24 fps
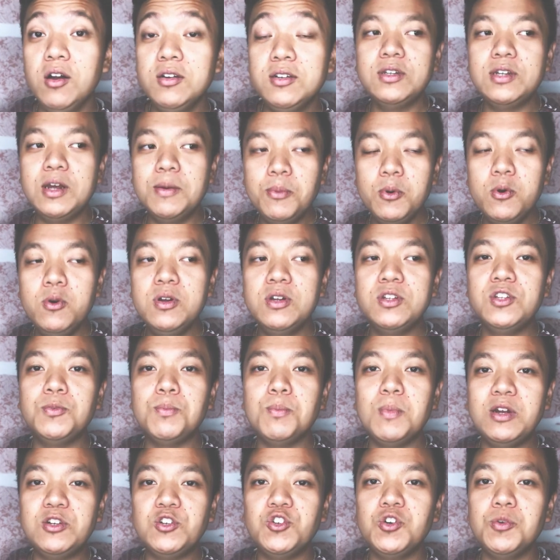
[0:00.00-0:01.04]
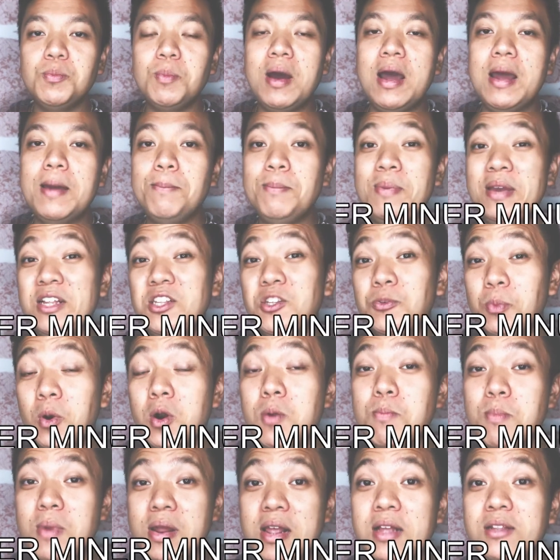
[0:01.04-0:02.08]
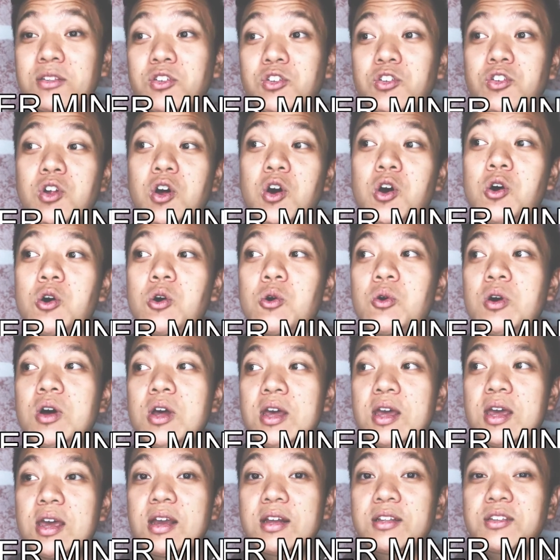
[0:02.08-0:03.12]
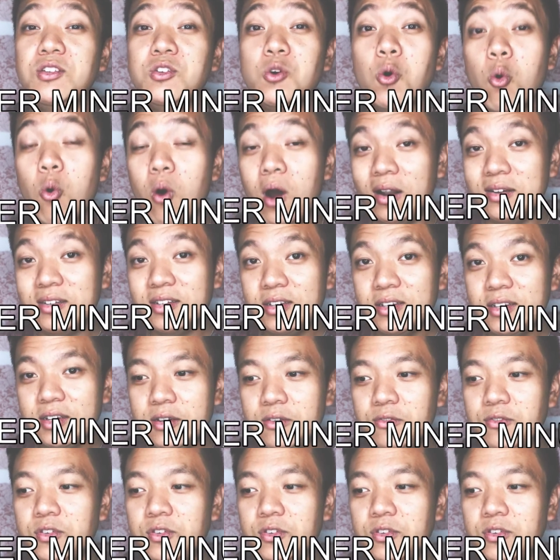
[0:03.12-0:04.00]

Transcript: Tempo is measured by beats per minute, so it's quantitative.